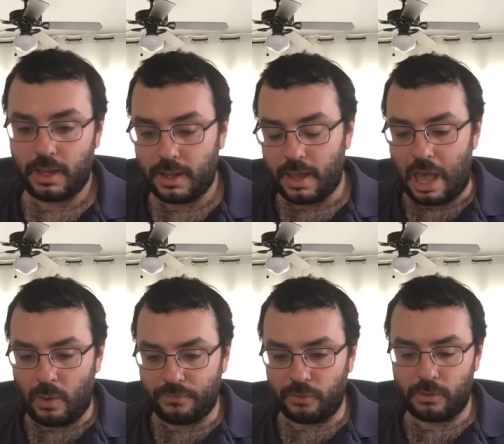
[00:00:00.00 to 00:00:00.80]

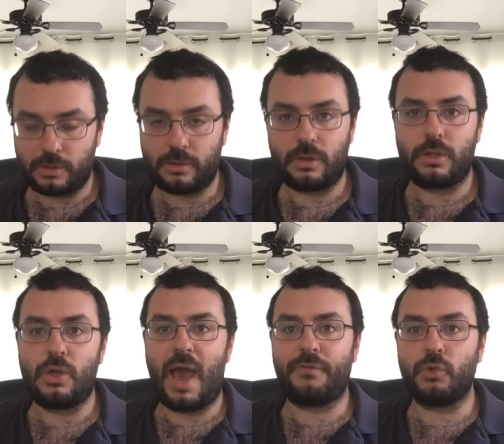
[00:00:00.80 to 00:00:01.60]
However, you
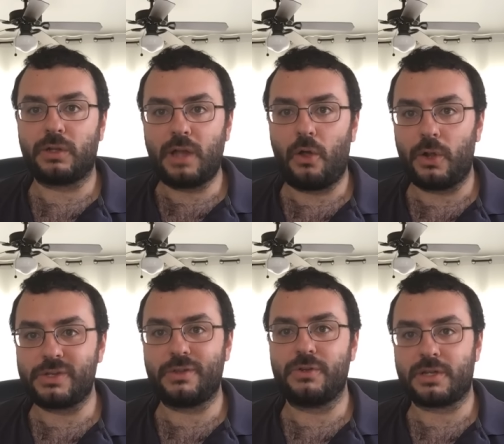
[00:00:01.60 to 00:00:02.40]
have to acknowledge that
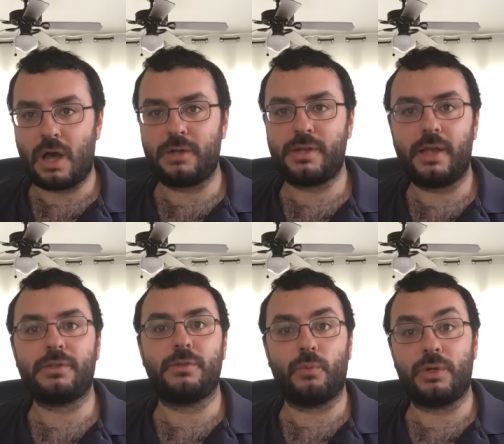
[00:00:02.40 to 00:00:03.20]
there's a context
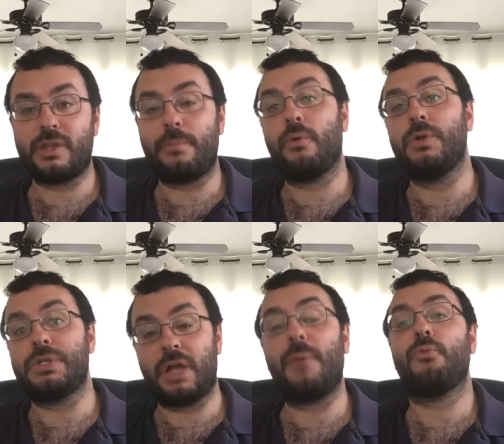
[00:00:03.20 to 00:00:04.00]
in which that person
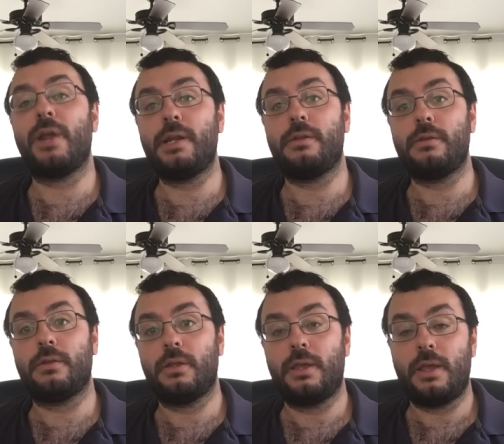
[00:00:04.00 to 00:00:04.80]
operated.
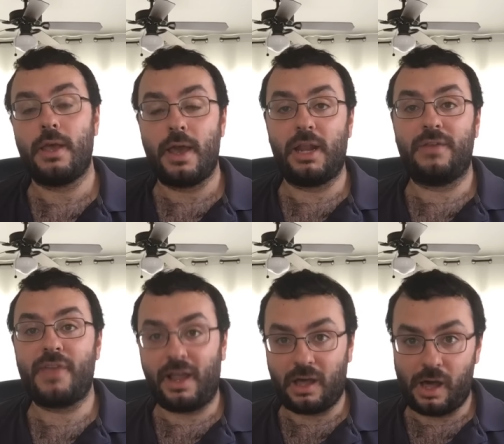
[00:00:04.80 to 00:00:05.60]
And if
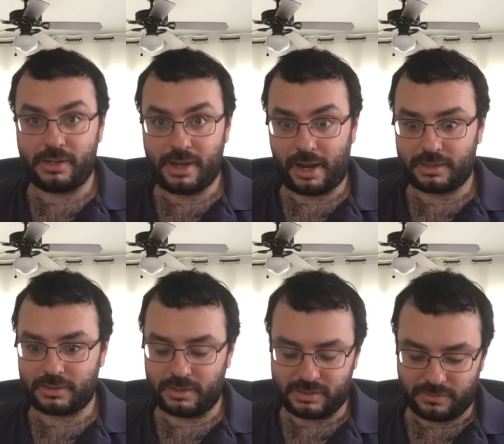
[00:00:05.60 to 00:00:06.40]
that context
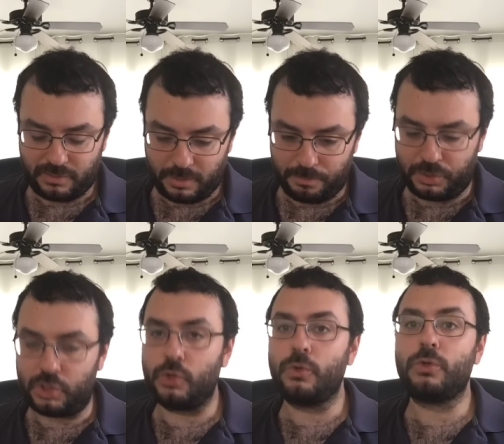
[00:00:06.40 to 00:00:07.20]
is
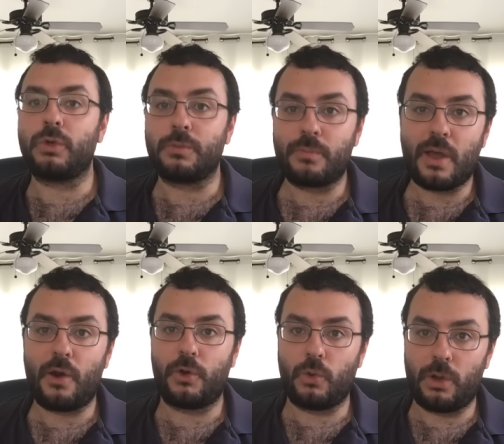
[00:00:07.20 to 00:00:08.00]
imbued with
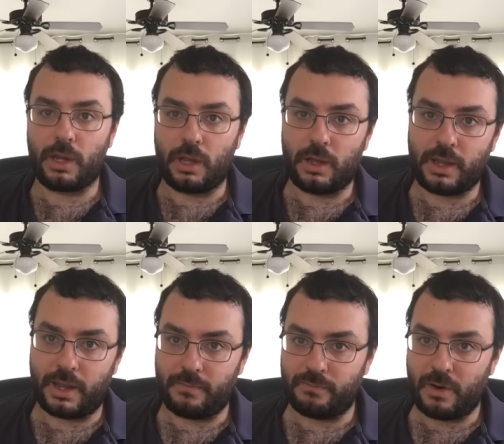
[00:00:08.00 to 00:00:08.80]
paranoia
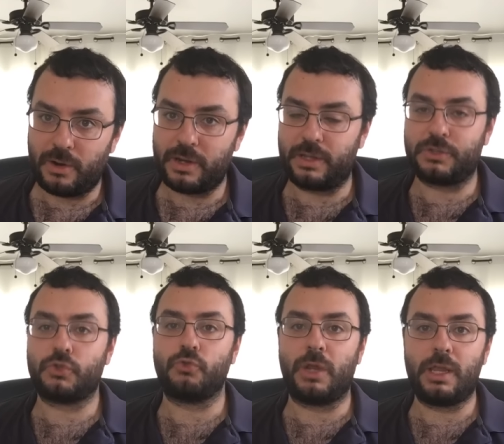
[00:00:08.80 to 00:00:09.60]
and very
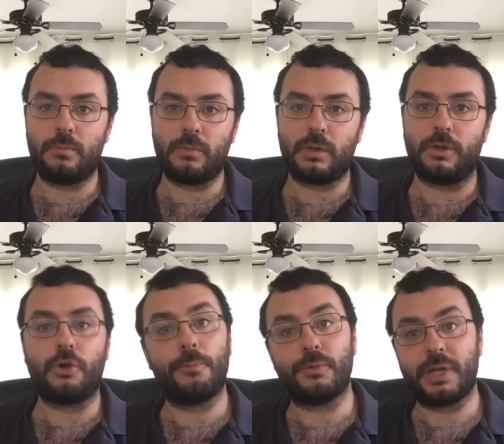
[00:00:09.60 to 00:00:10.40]
extreme
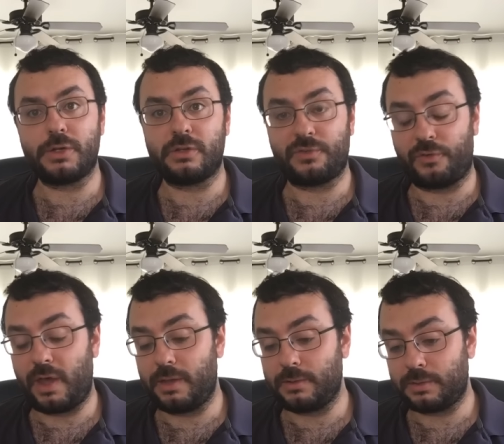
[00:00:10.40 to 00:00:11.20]
interpretations of
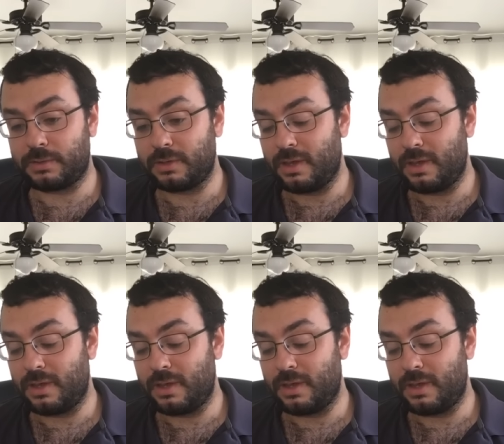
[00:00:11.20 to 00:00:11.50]
events,